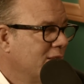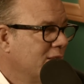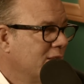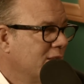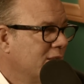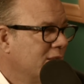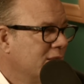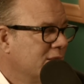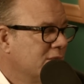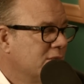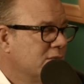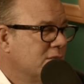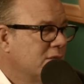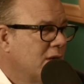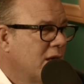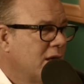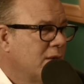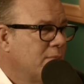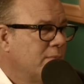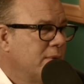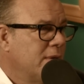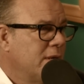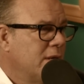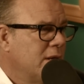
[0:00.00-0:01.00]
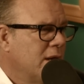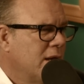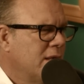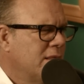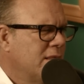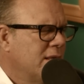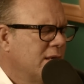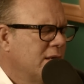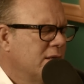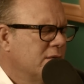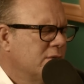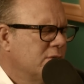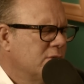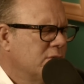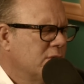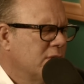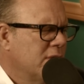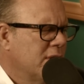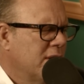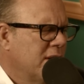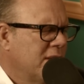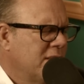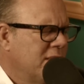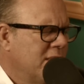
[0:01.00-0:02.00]
This has got to be, I
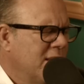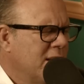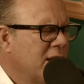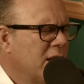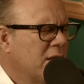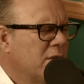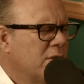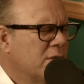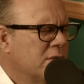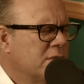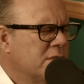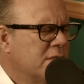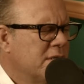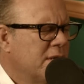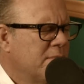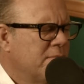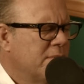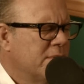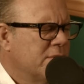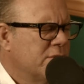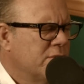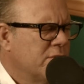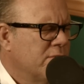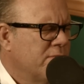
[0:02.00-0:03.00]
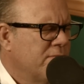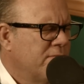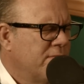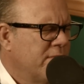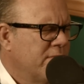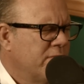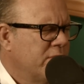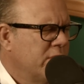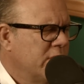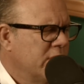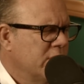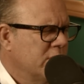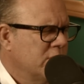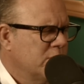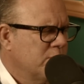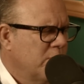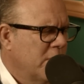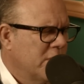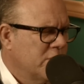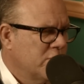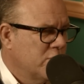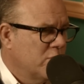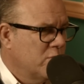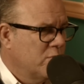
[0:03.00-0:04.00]
think I looked it up. It's your 50th
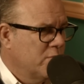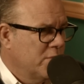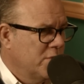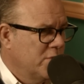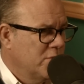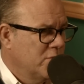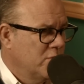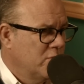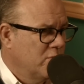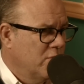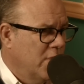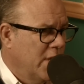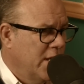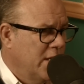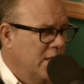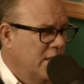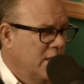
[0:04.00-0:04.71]
special, which is great.